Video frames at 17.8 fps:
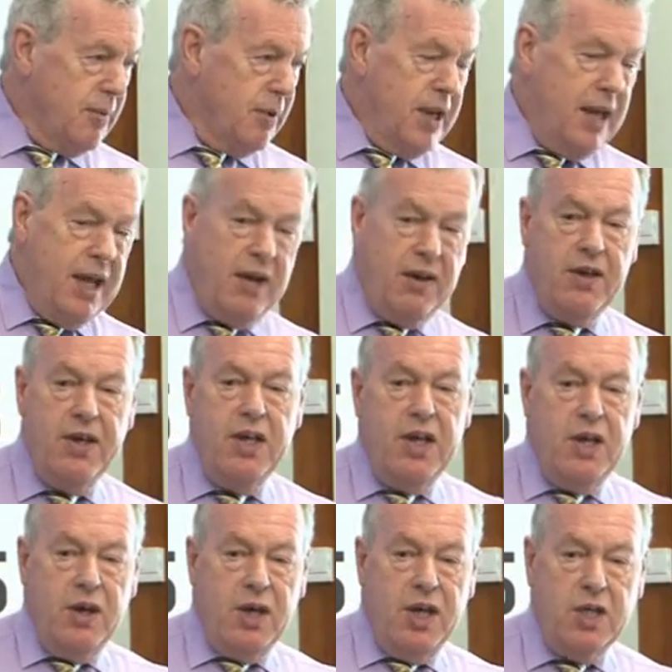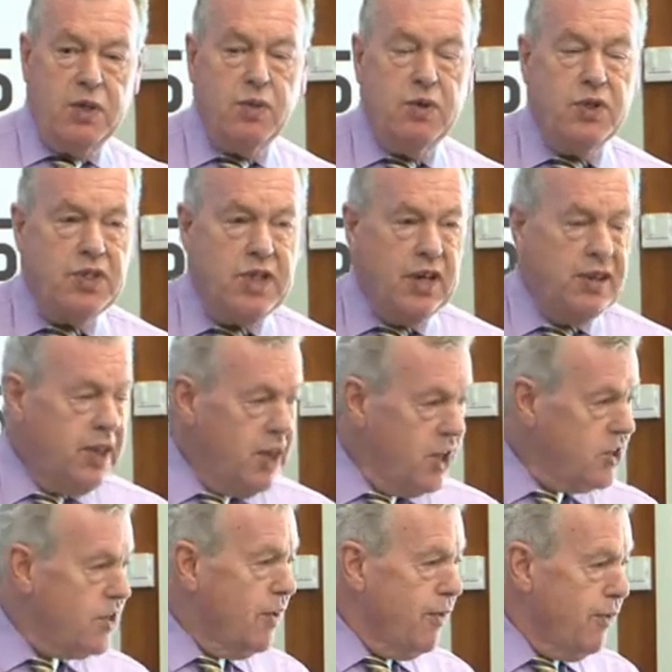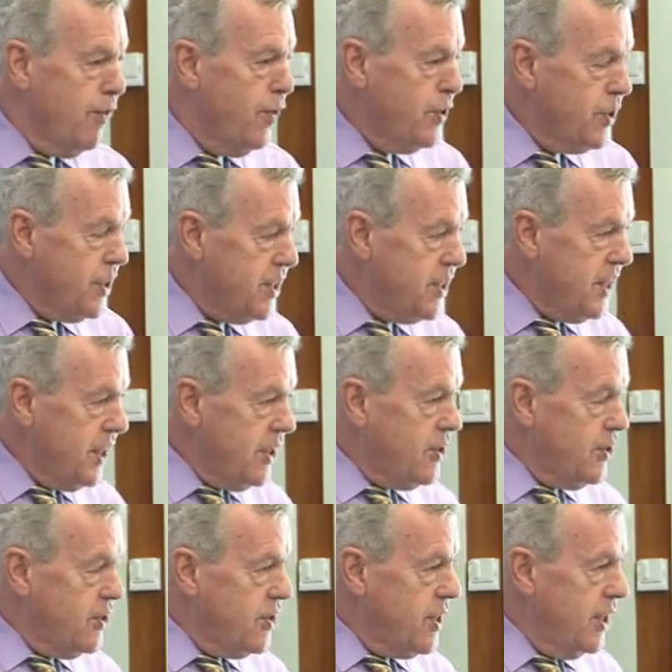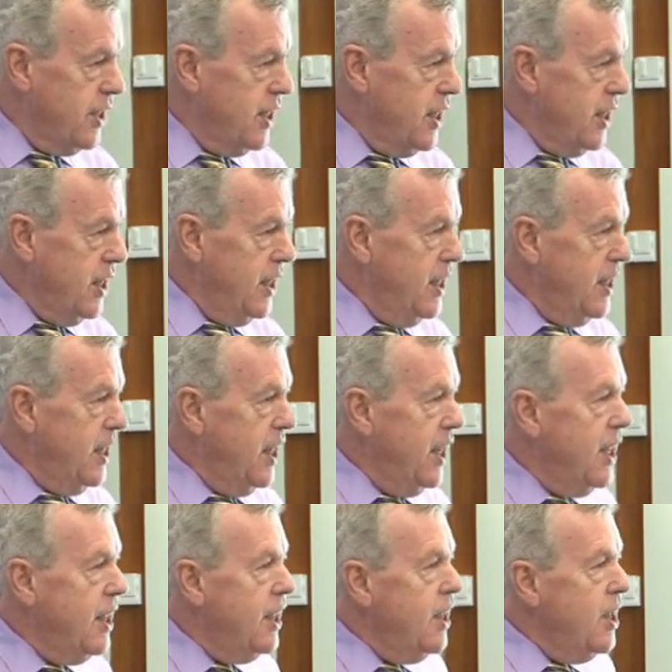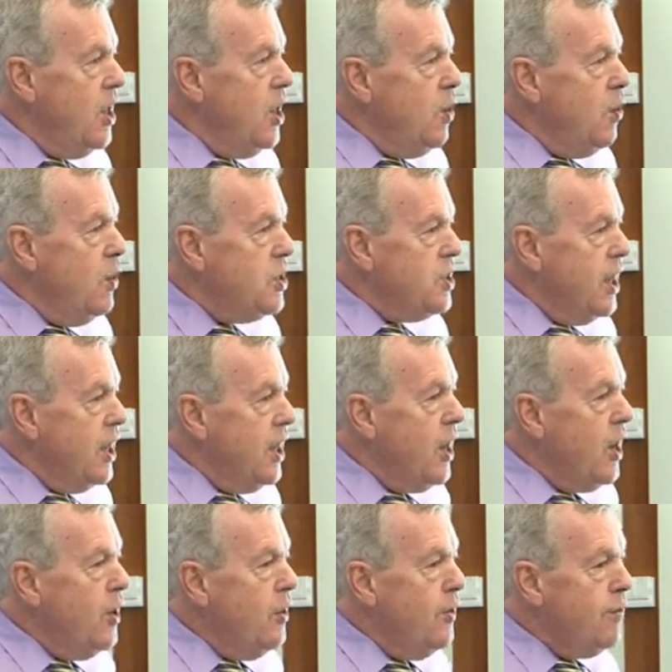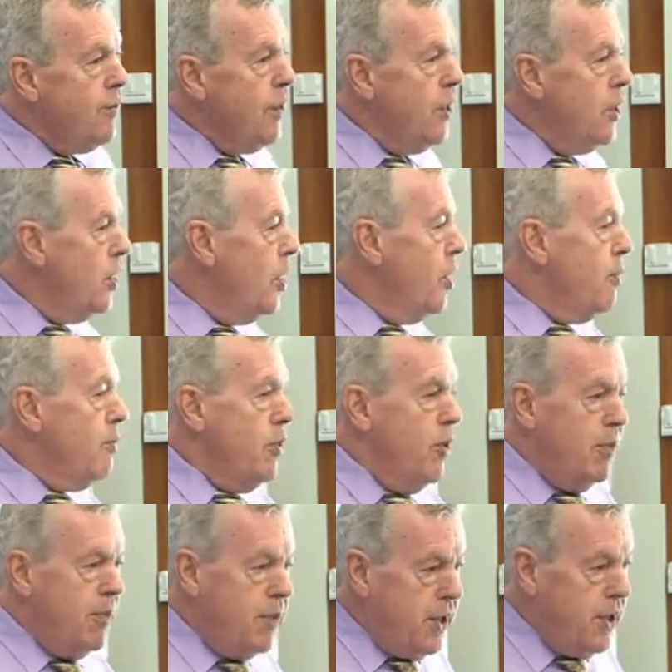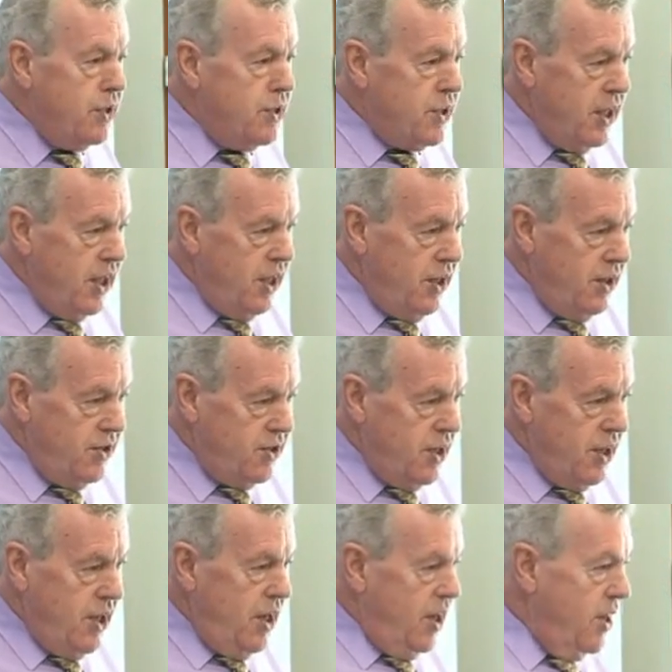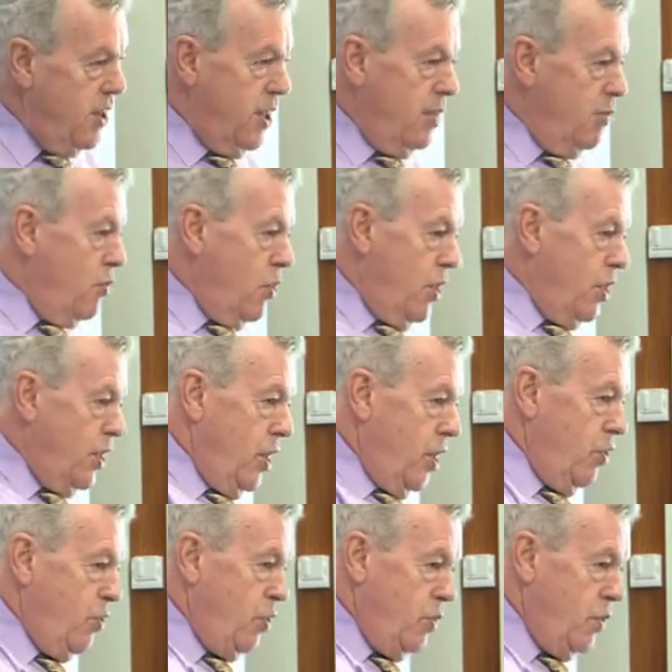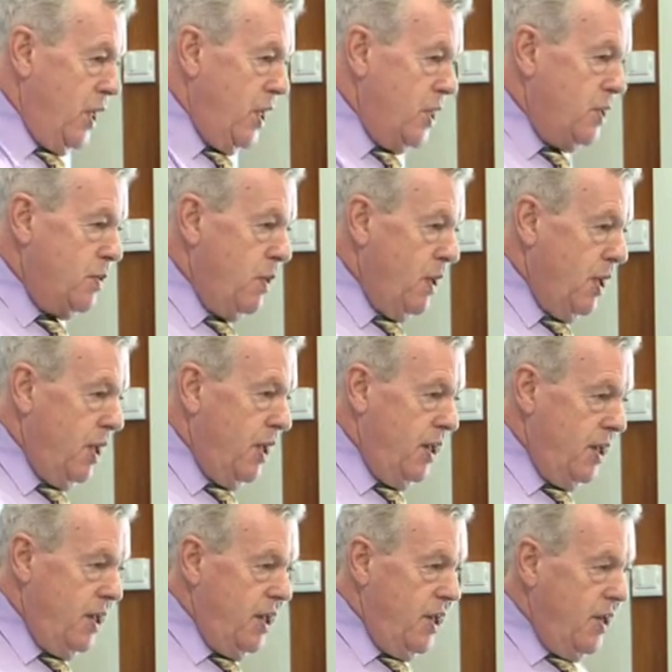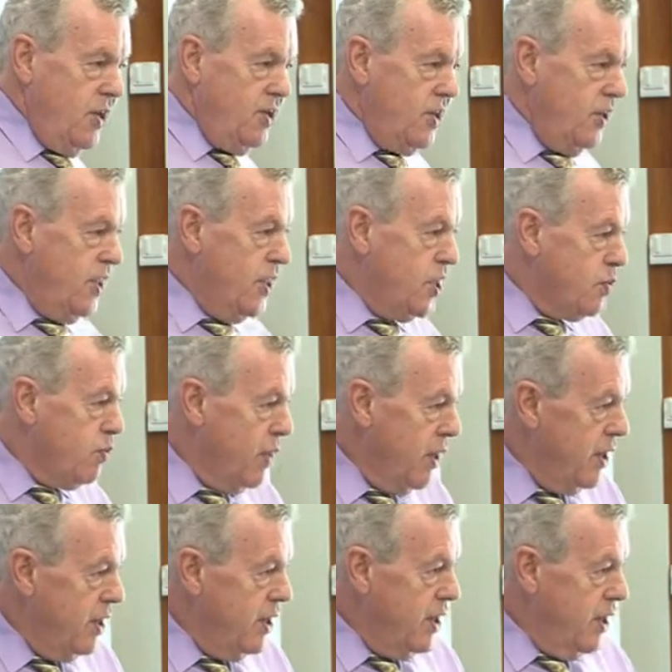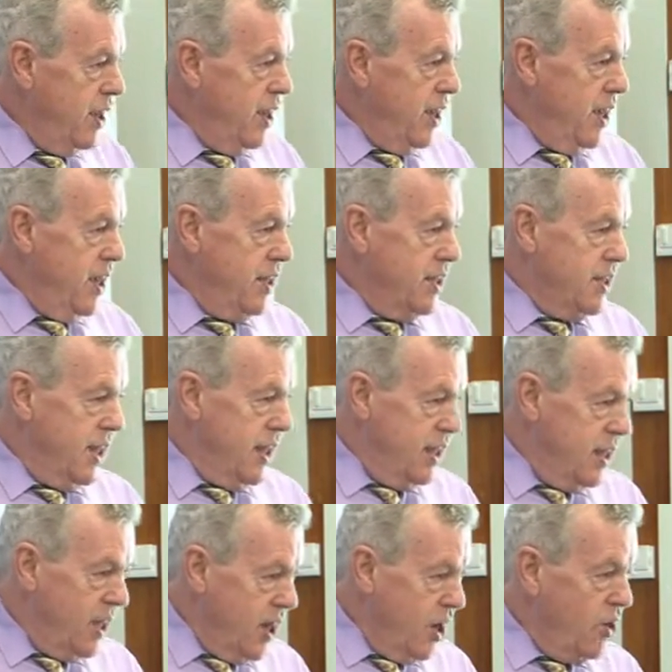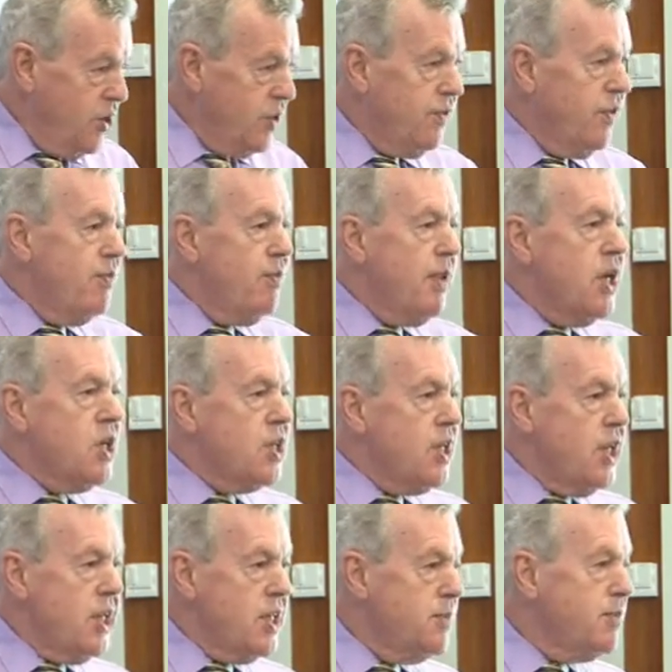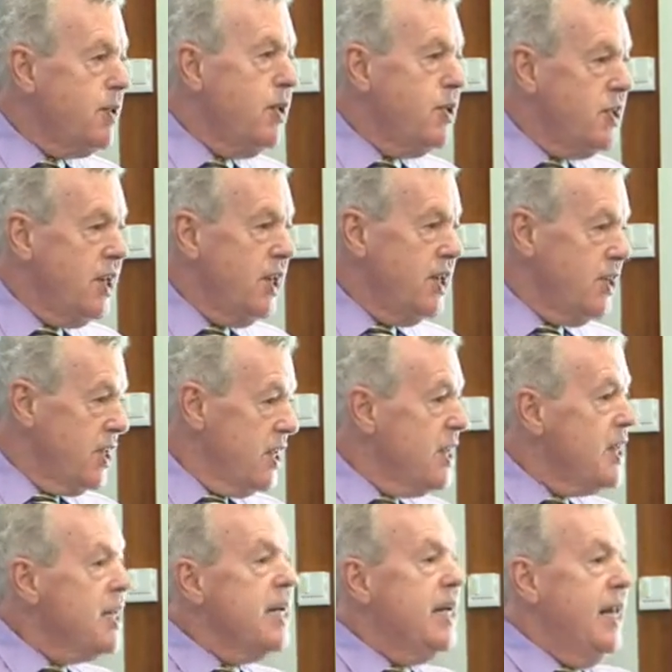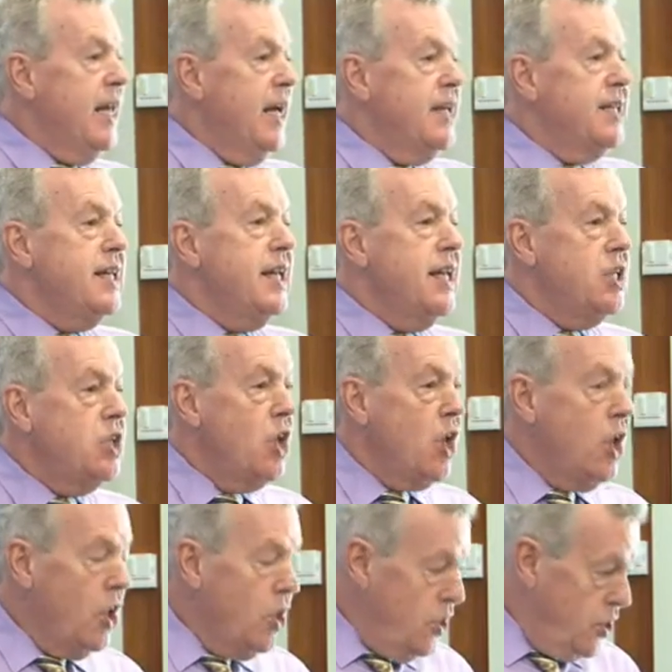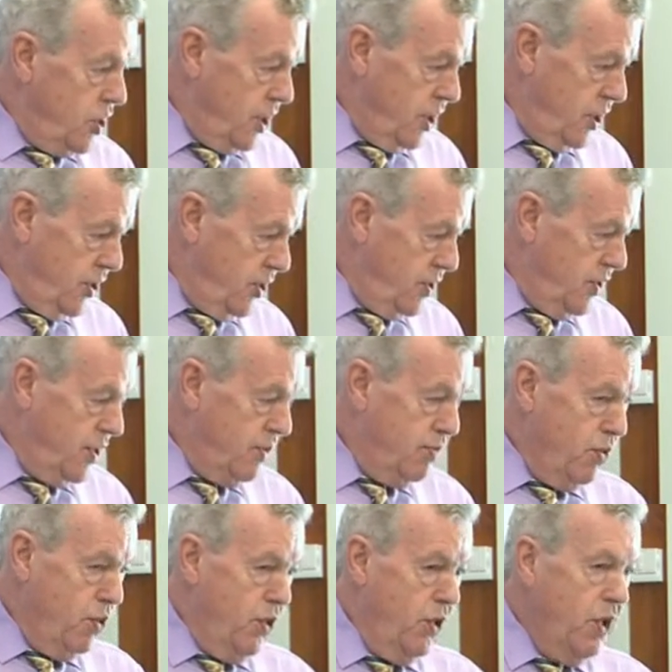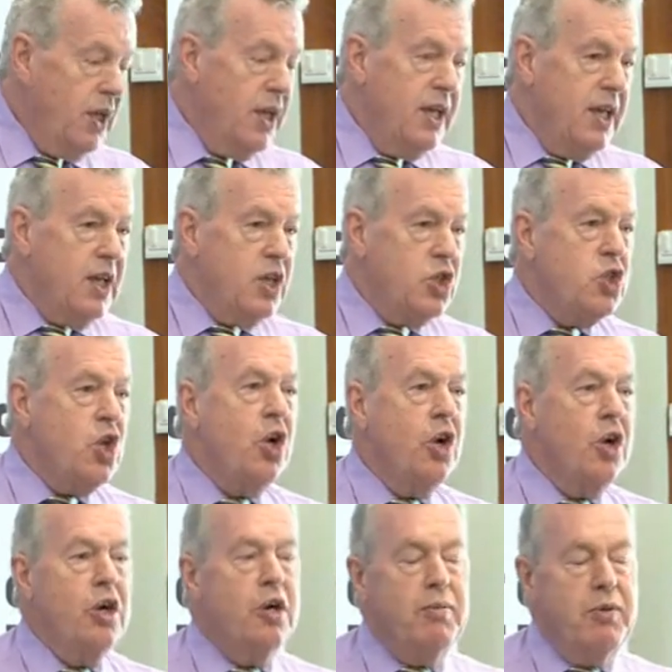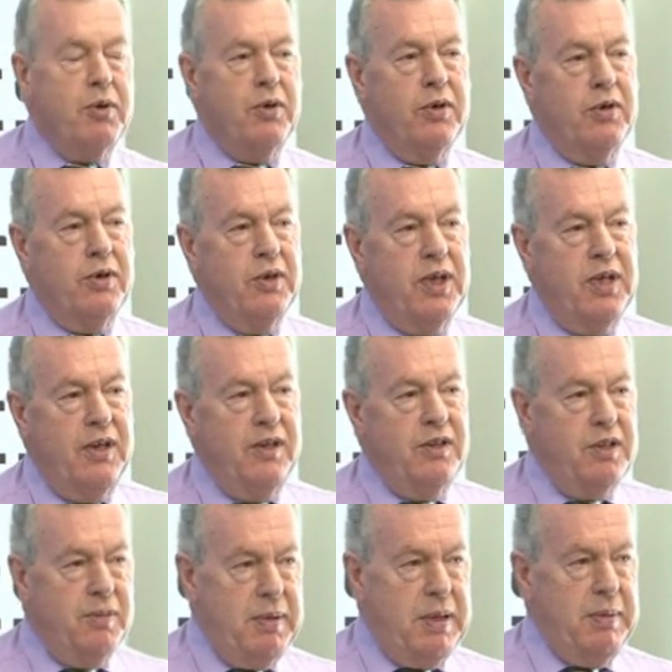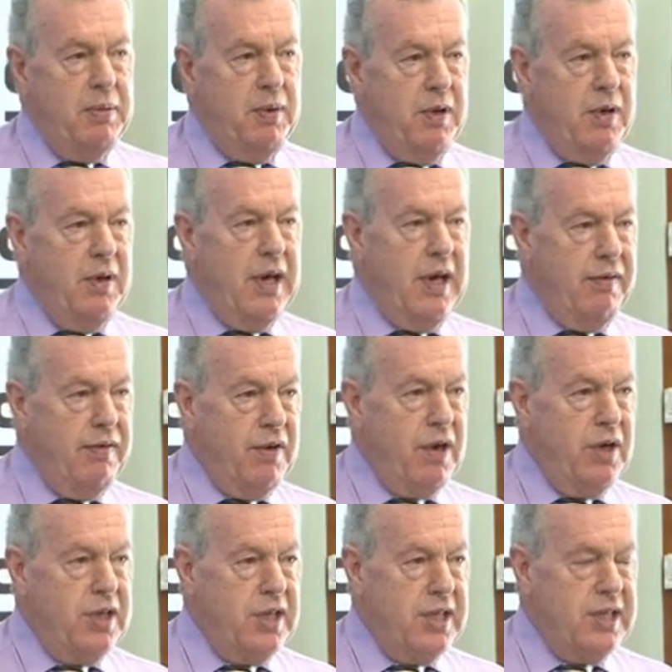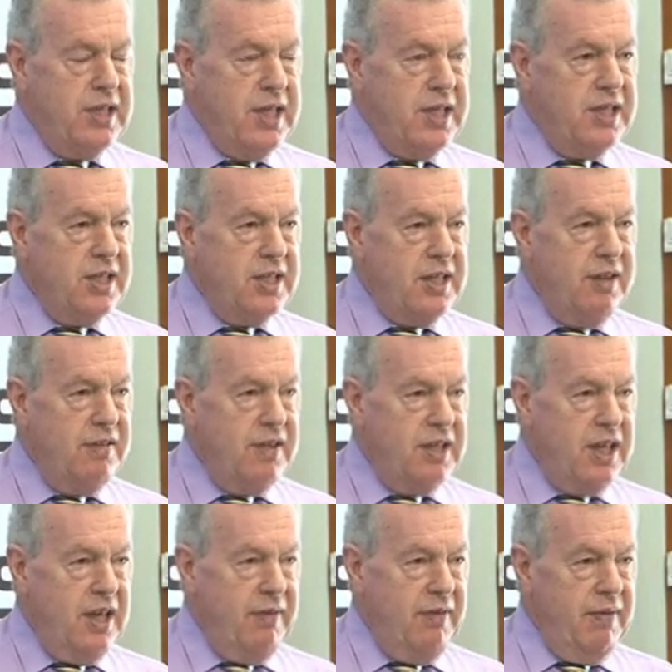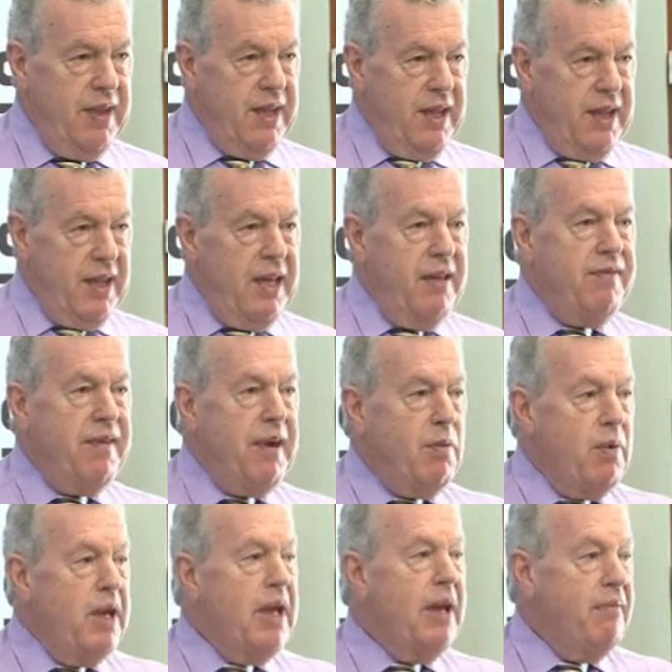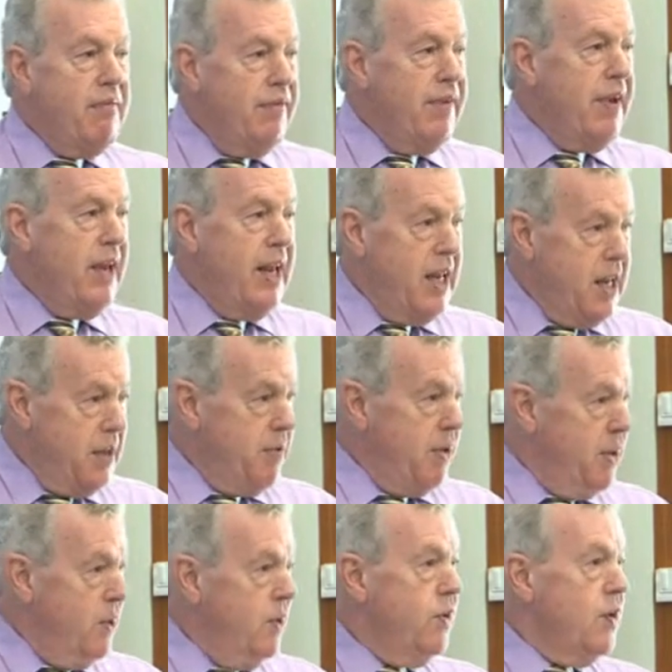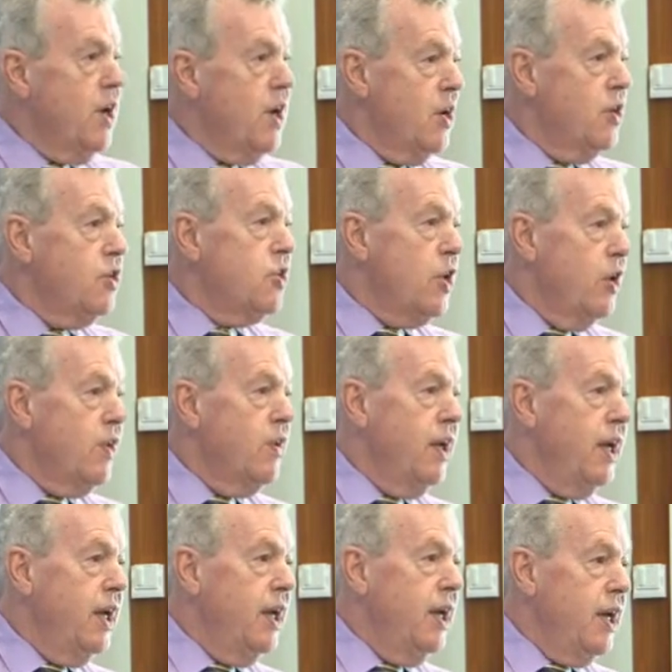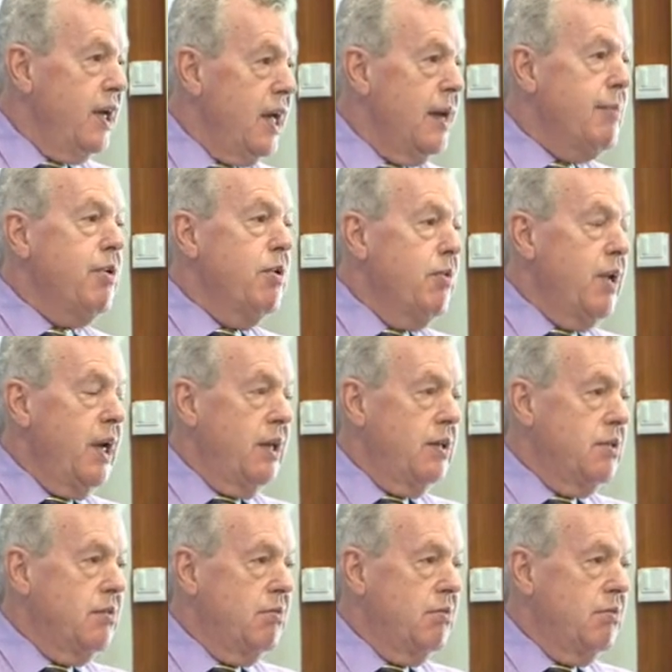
And now, as we'll see, I think it's got 46 or something in there, which encode for a lot more proteins than what the older wheats were. So this one encodes for much less proteins. It has less gluten, so it's more tolerable to people who have gluten sensitivity. In fact, we haven't found anybody who can't tolerate Kamut wheat.